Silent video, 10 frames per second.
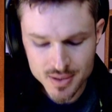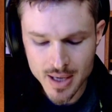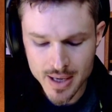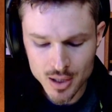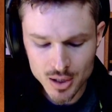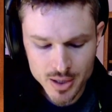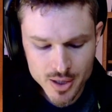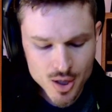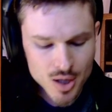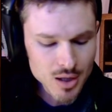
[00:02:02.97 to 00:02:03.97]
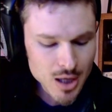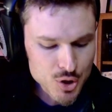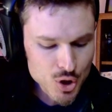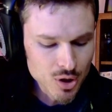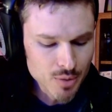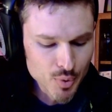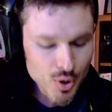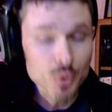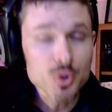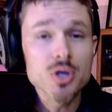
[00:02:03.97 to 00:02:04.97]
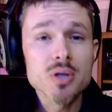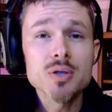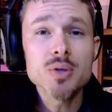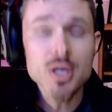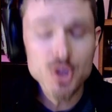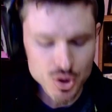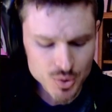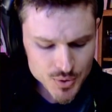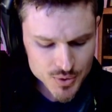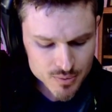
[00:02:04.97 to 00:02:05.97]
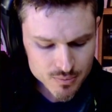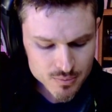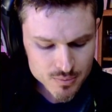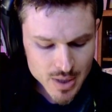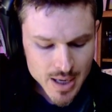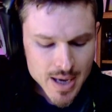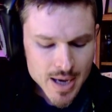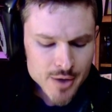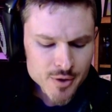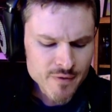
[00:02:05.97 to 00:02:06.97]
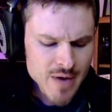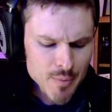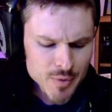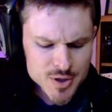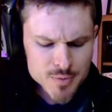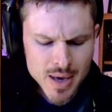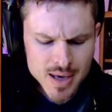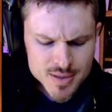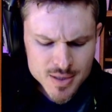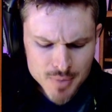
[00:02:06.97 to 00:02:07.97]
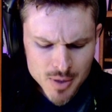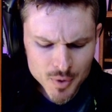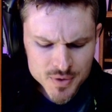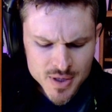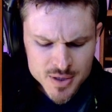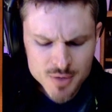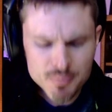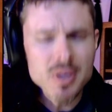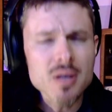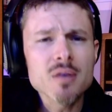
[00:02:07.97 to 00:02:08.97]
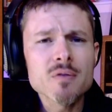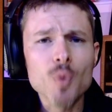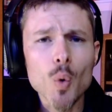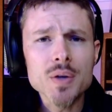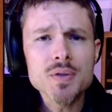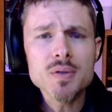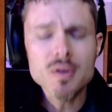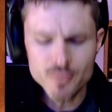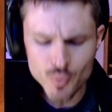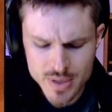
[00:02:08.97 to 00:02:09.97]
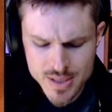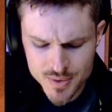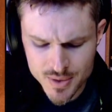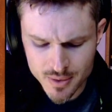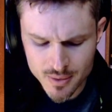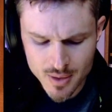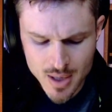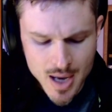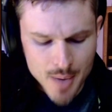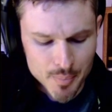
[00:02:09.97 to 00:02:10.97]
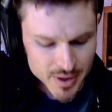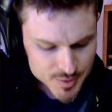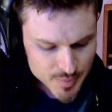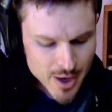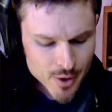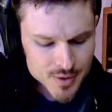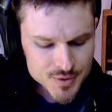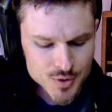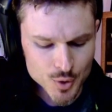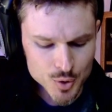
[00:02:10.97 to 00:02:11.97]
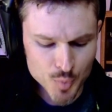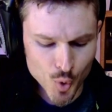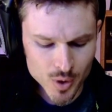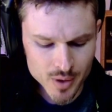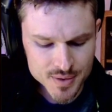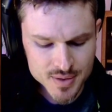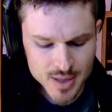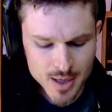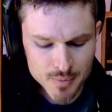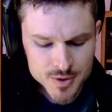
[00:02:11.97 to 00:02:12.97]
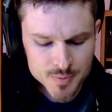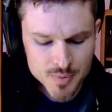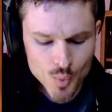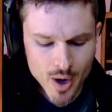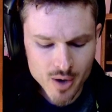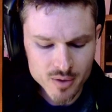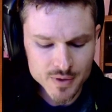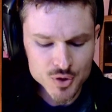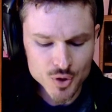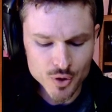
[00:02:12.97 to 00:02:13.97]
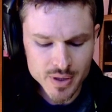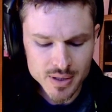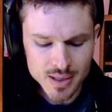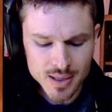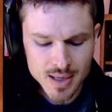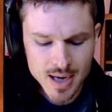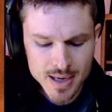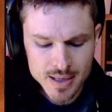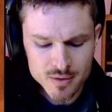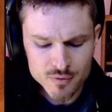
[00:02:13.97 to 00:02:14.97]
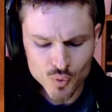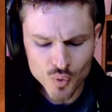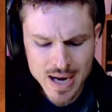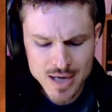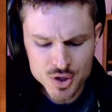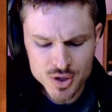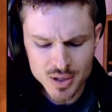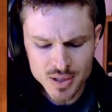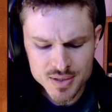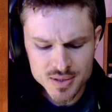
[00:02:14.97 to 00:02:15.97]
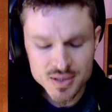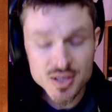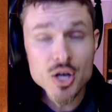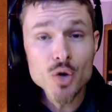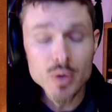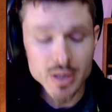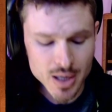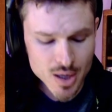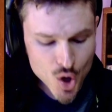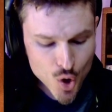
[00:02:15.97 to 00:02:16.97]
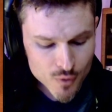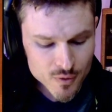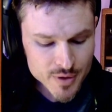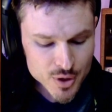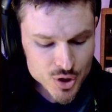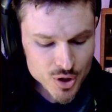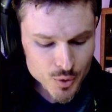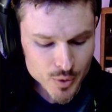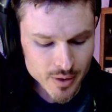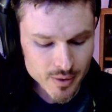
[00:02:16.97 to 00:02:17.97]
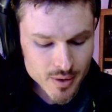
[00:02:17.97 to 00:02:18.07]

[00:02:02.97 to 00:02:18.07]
a clear, logical approach to issues. In their families, May 18 people tend to be the voice of reason. But as parents, those born on this day must beware of exerting a kind of rationalist tyranny over their children,